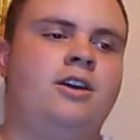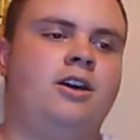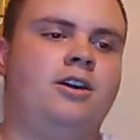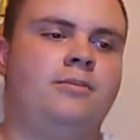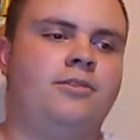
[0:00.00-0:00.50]

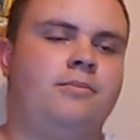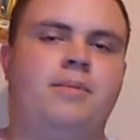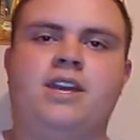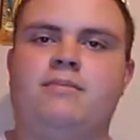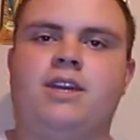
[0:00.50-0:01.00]
The
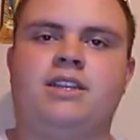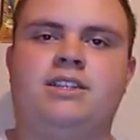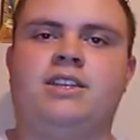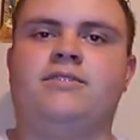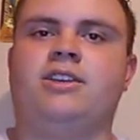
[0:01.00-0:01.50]
Baitman
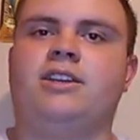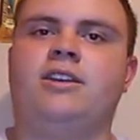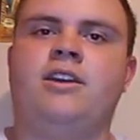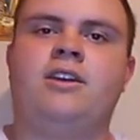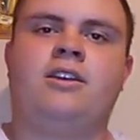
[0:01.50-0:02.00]
TV,